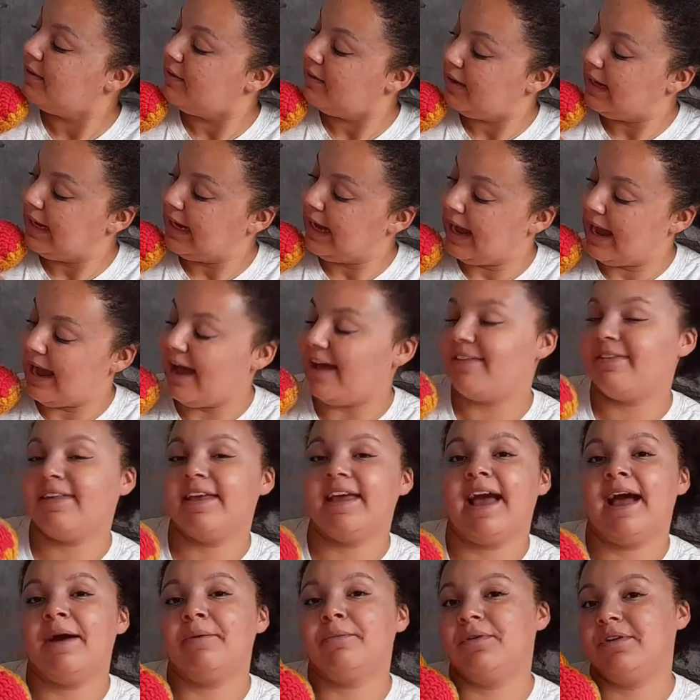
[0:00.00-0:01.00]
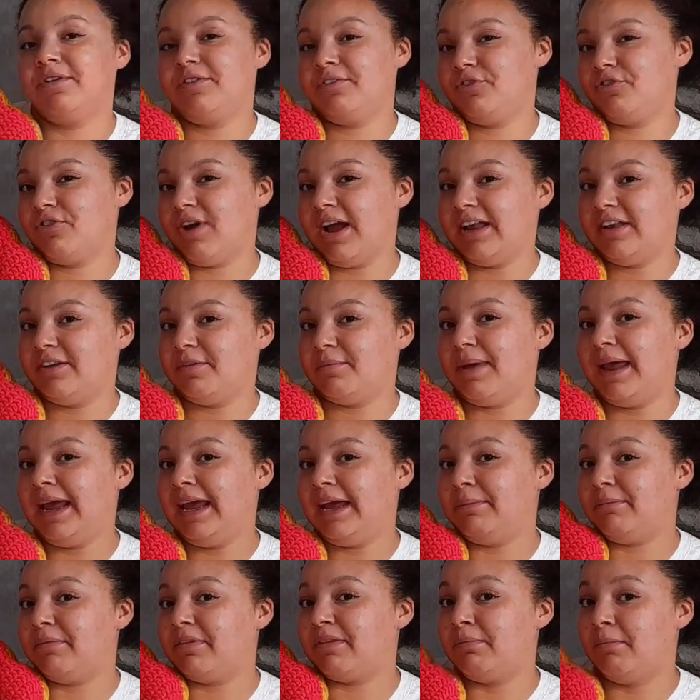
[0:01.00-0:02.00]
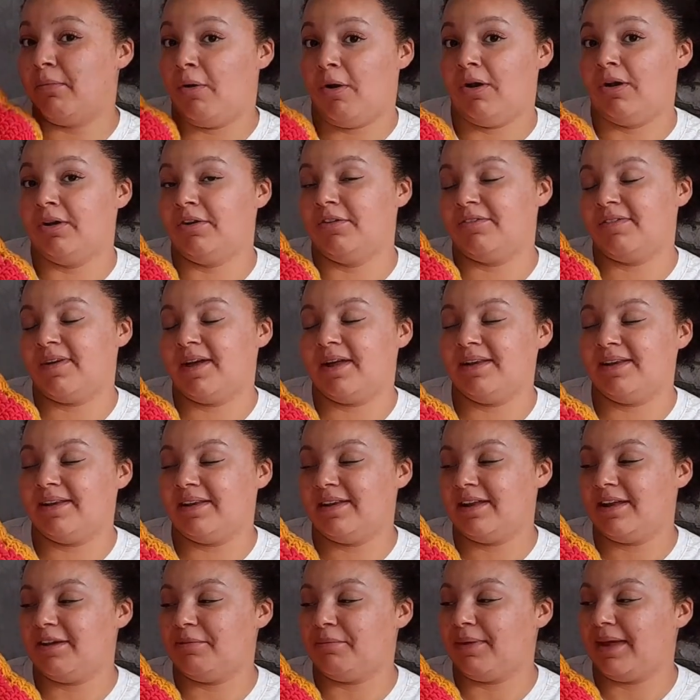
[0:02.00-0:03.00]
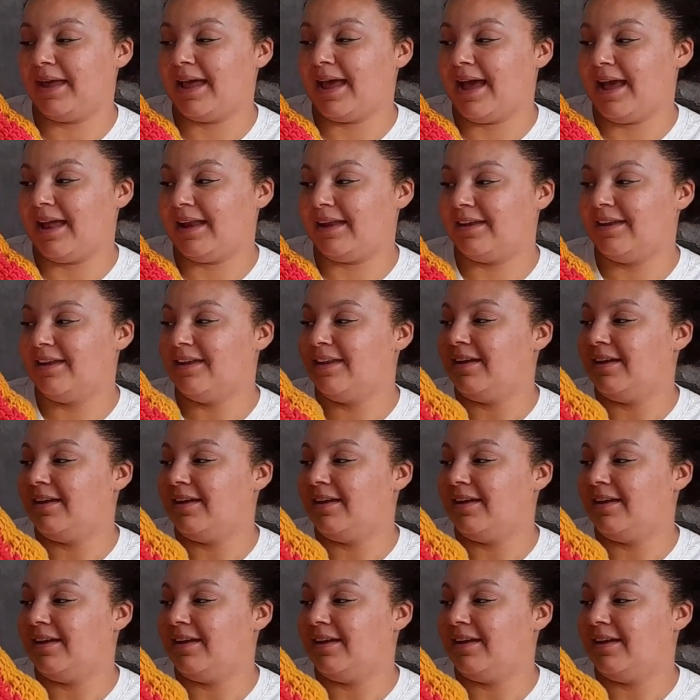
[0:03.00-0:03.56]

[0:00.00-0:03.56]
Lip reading: yeah, I think I would have tried to make him smaller if I did him again.